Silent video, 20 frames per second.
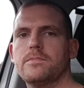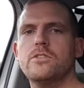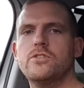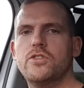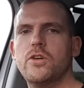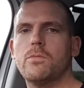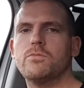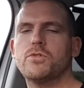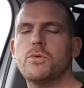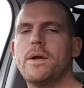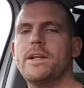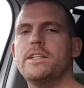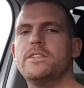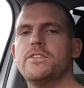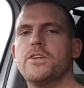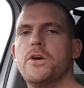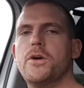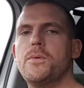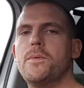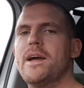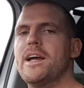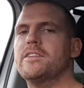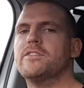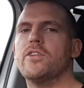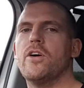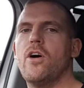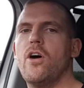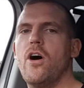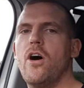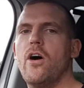Job 22 is
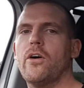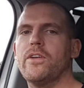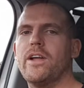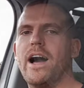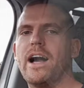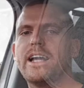the horn. I